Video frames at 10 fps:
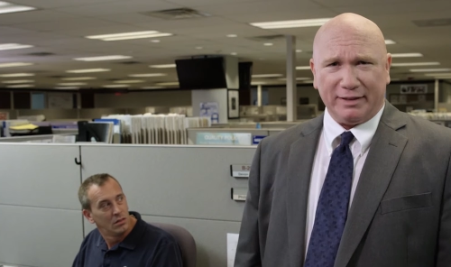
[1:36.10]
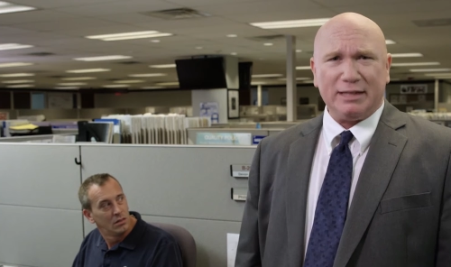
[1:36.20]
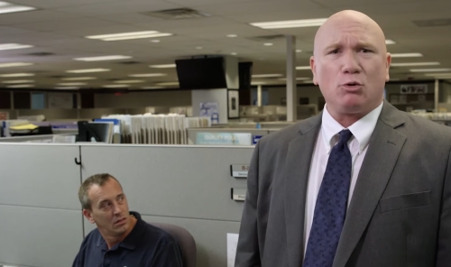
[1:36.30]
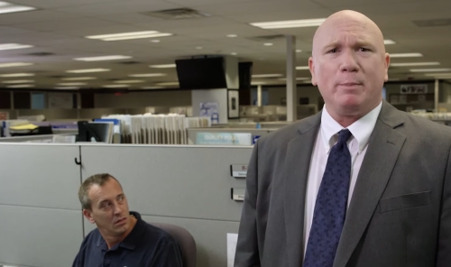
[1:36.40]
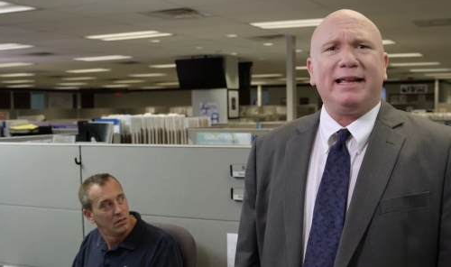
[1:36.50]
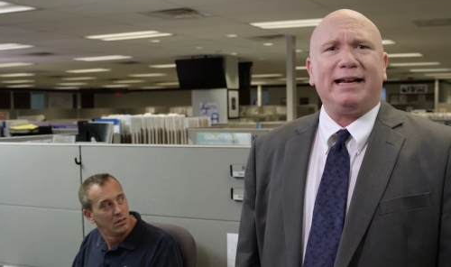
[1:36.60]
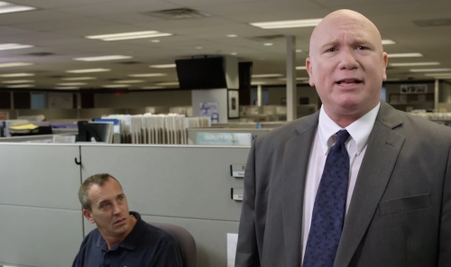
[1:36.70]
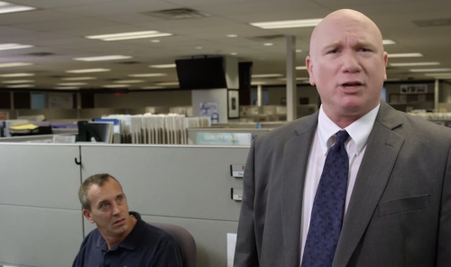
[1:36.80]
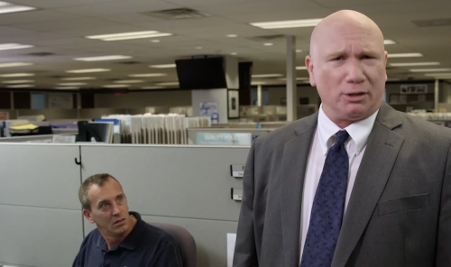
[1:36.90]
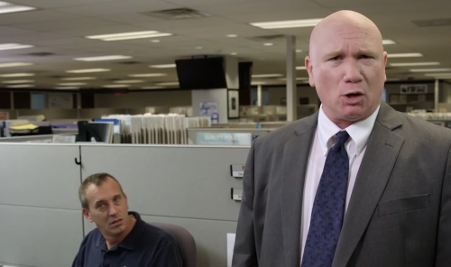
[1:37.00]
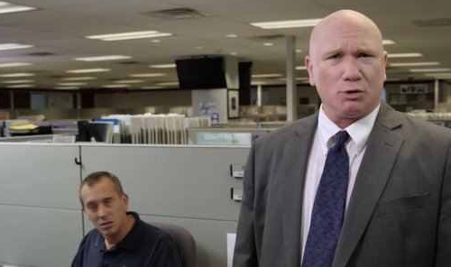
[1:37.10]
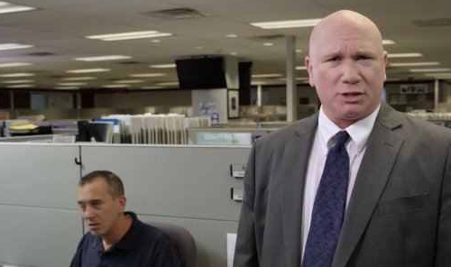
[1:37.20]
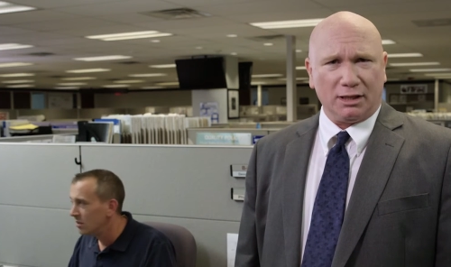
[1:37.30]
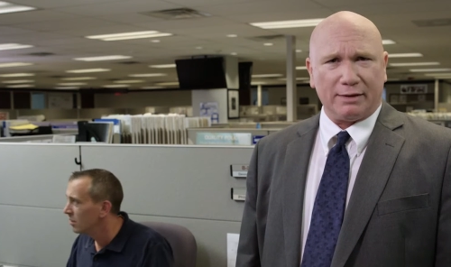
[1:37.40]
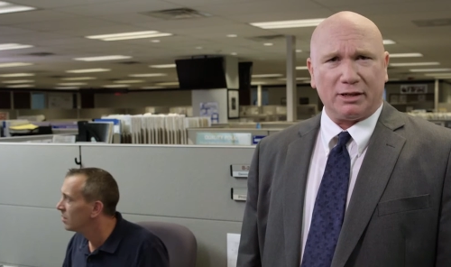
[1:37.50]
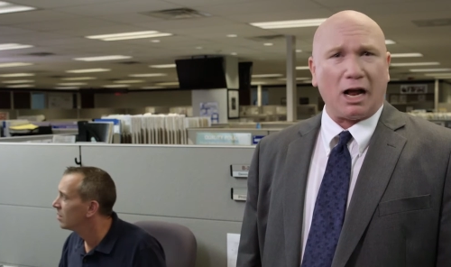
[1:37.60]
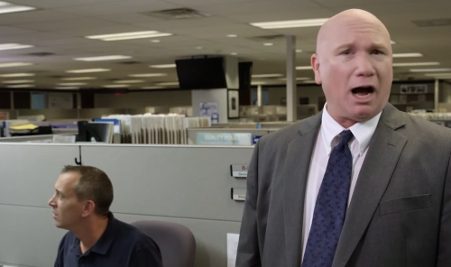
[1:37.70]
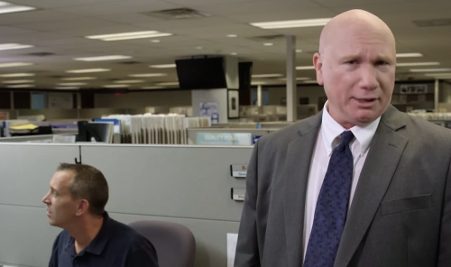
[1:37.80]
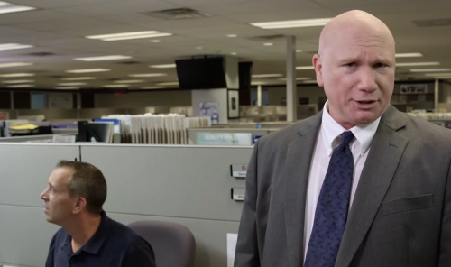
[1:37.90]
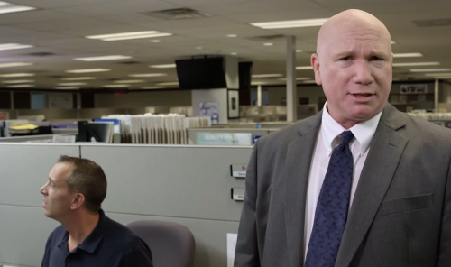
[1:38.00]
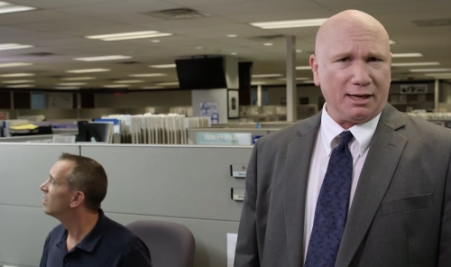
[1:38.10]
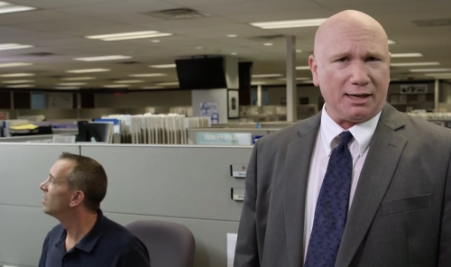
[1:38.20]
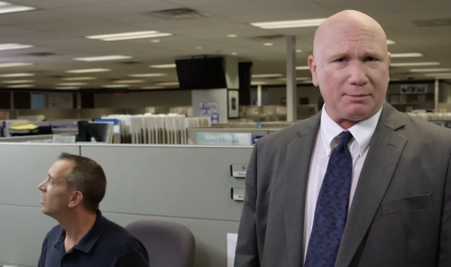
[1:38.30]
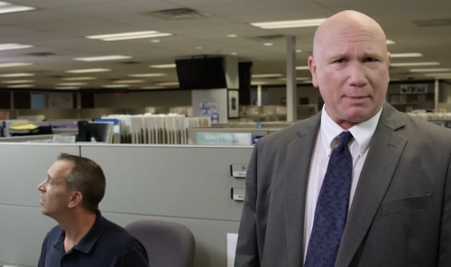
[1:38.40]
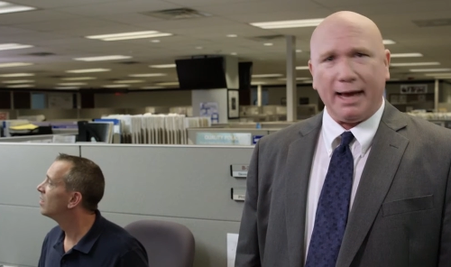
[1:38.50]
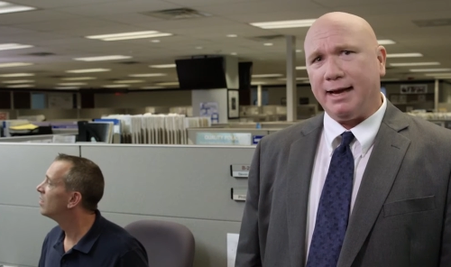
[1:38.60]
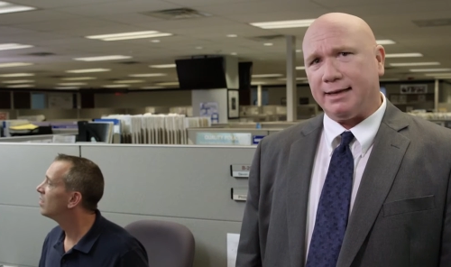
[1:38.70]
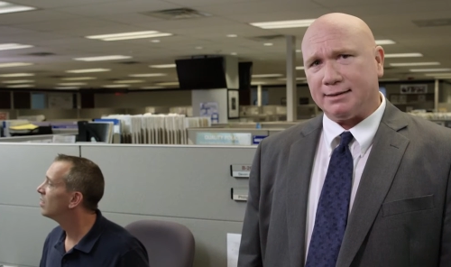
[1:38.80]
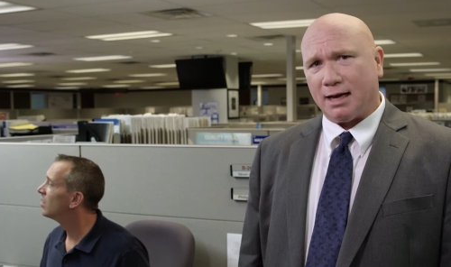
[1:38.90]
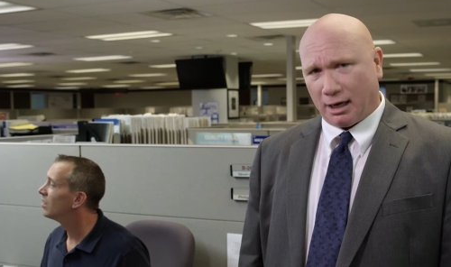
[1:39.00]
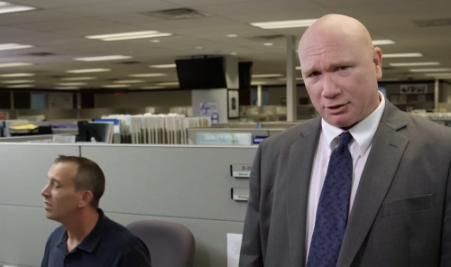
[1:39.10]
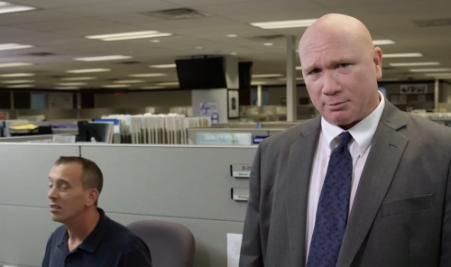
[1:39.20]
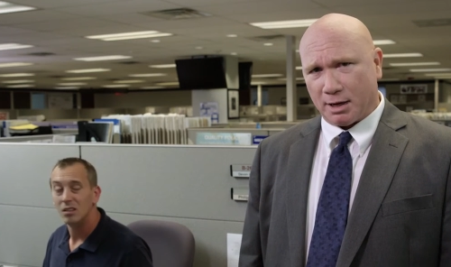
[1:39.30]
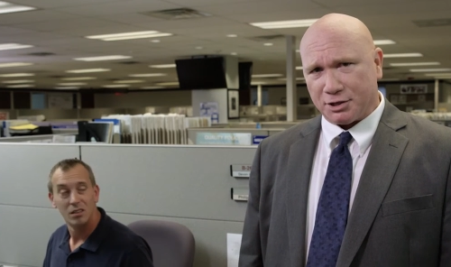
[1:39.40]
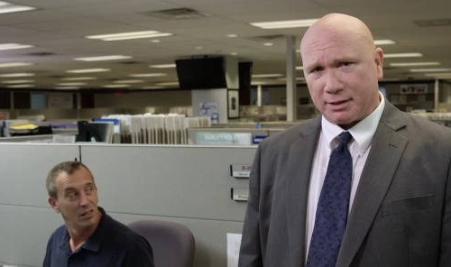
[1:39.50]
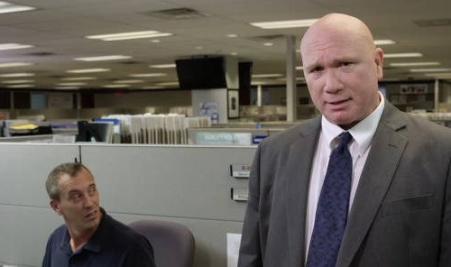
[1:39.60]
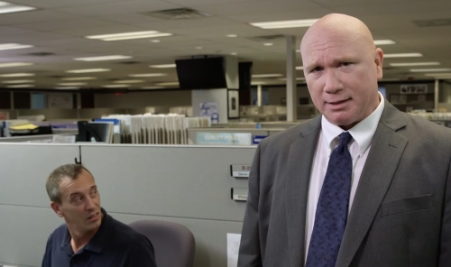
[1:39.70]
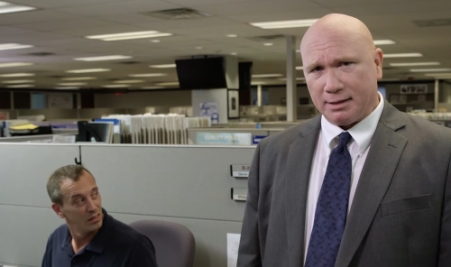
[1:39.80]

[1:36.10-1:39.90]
Speaker 1: fleets will be getting their loads delivered under time and under budget.